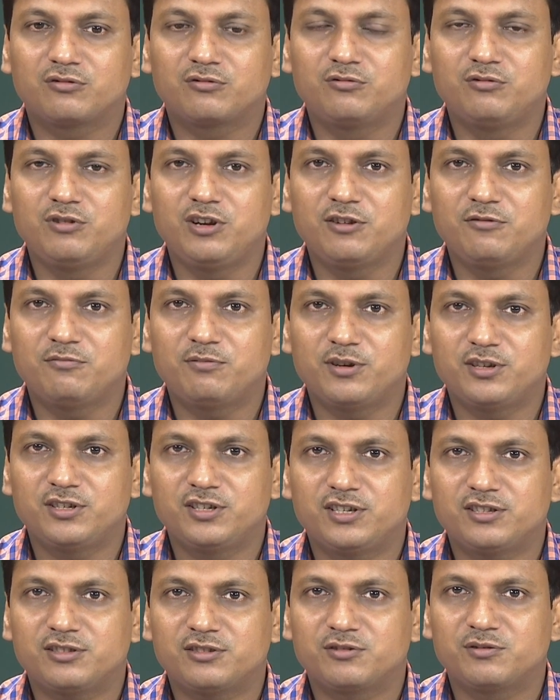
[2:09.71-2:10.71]
cooling
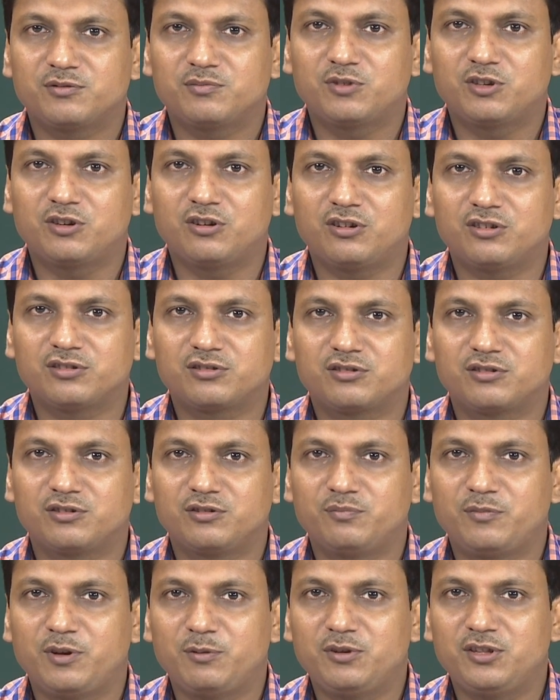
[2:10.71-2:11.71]
phases, because
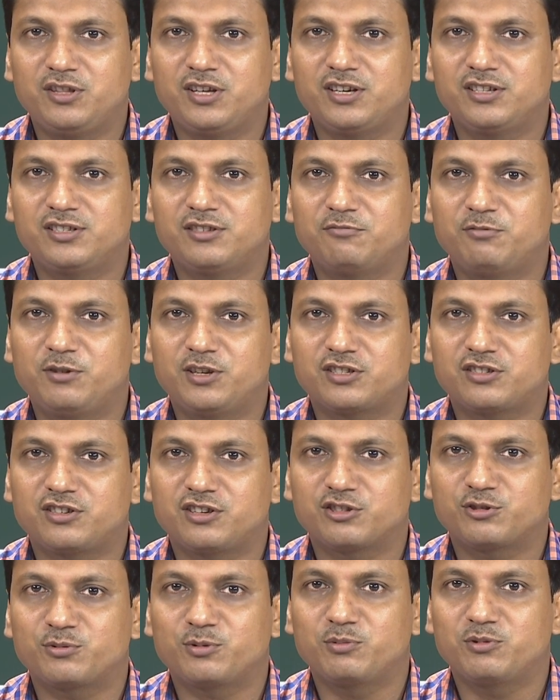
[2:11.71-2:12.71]
maybe there is a phase
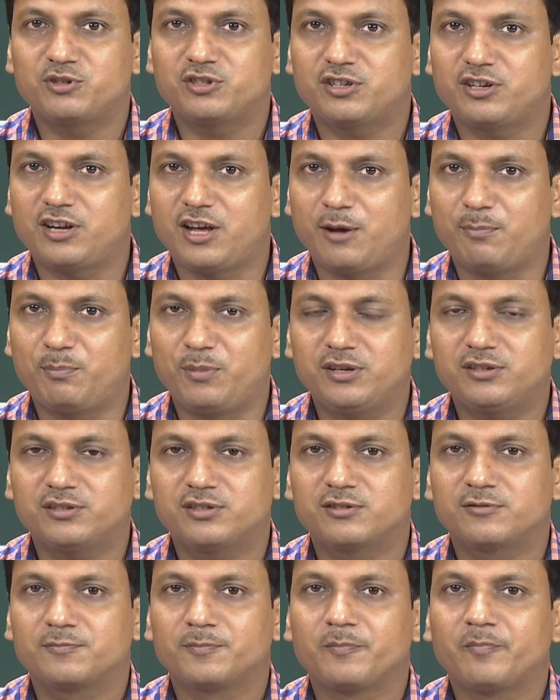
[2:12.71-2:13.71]
transformation happens
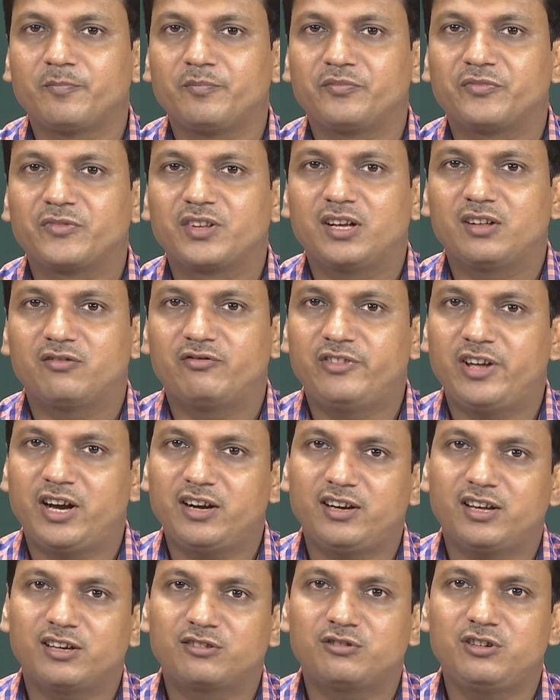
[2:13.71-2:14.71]

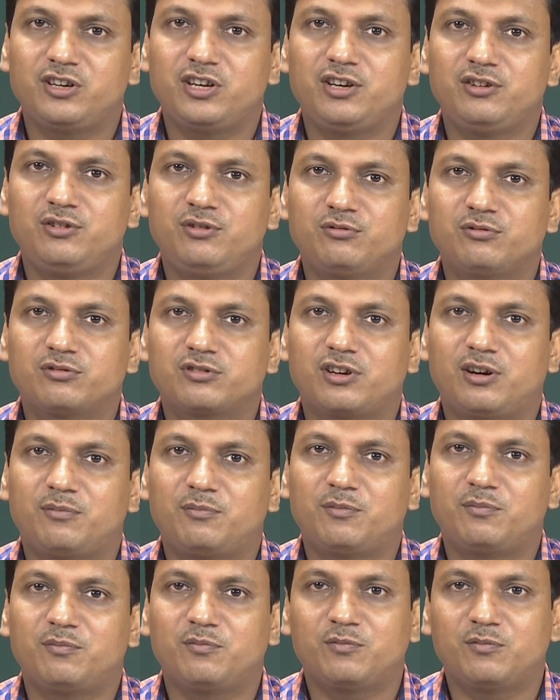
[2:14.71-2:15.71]
that actually induce some